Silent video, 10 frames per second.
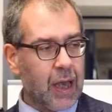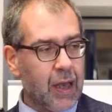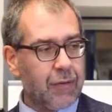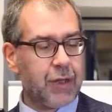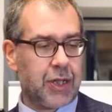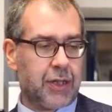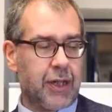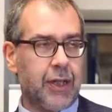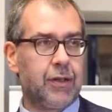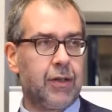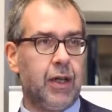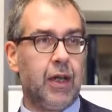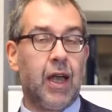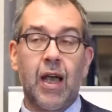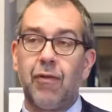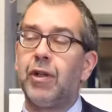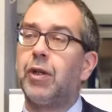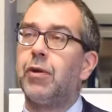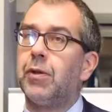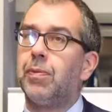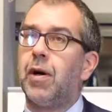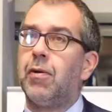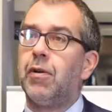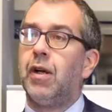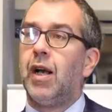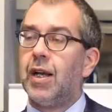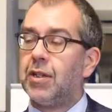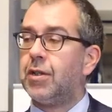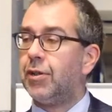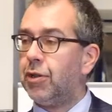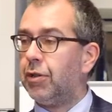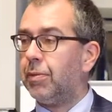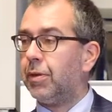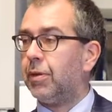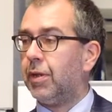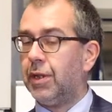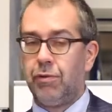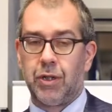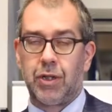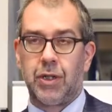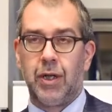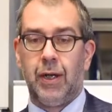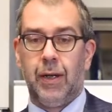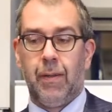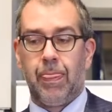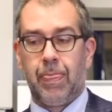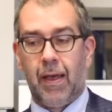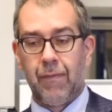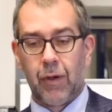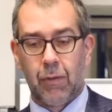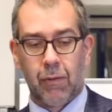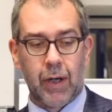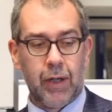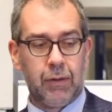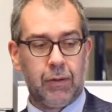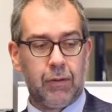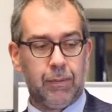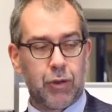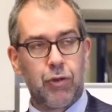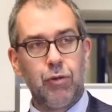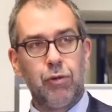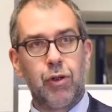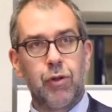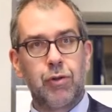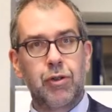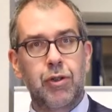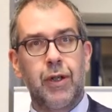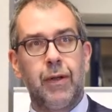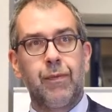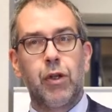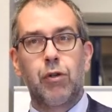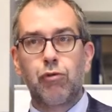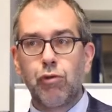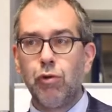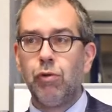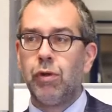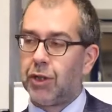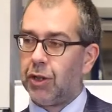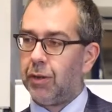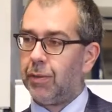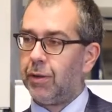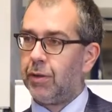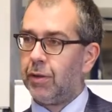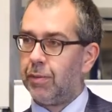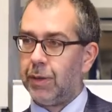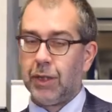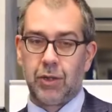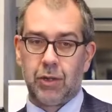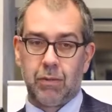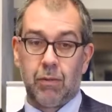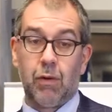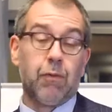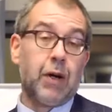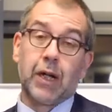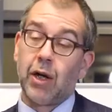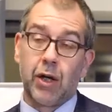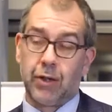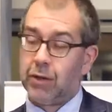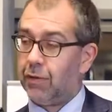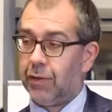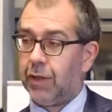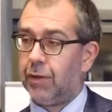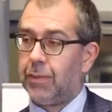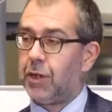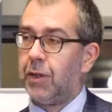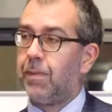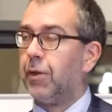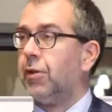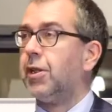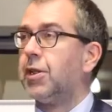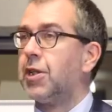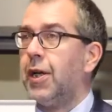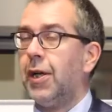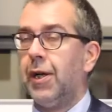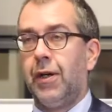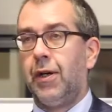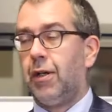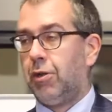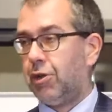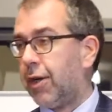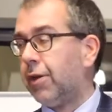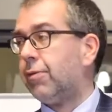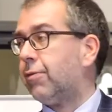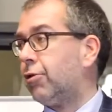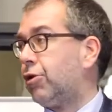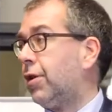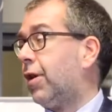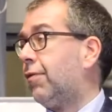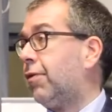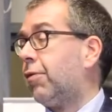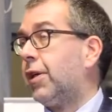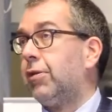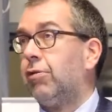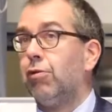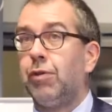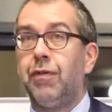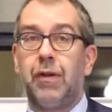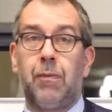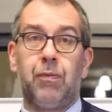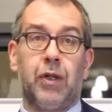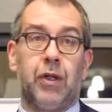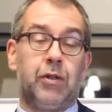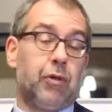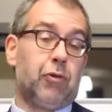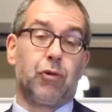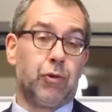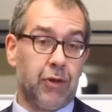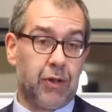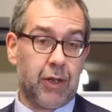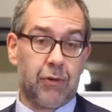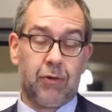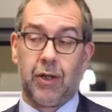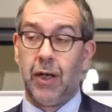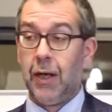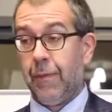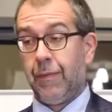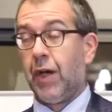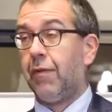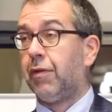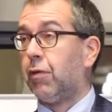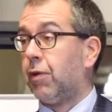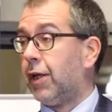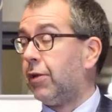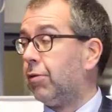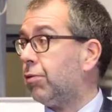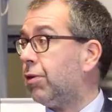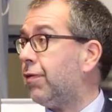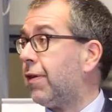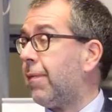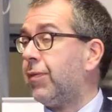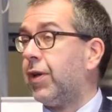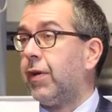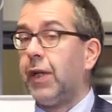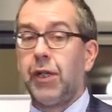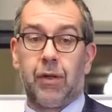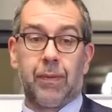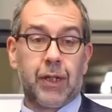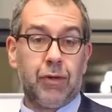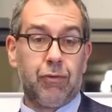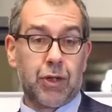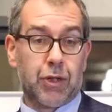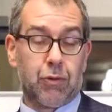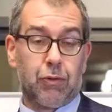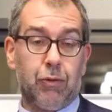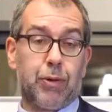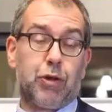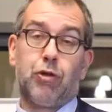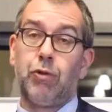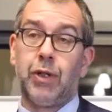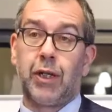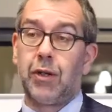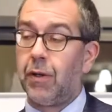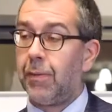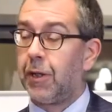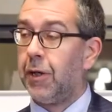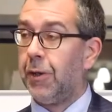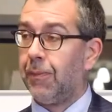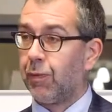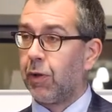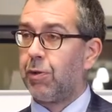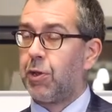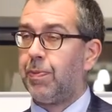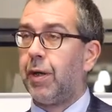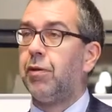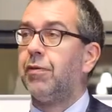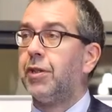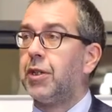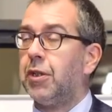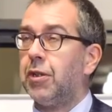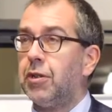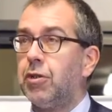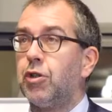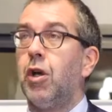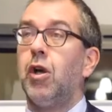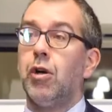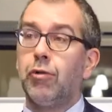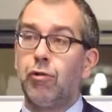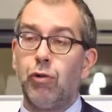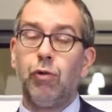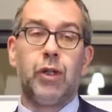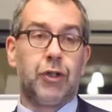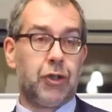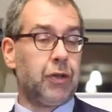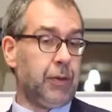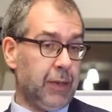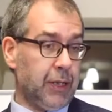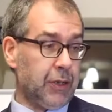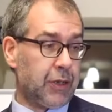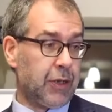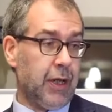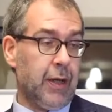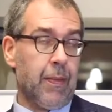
every state, every great power has legitimate interests and the right to pursue those true legitimate means. Regardless of their domestic politics, uh, China and Russia have a right to defend their territorial integrity. They have the right to defend their economic interests or to pursue the economic prosperity of their citizens through legitimate means.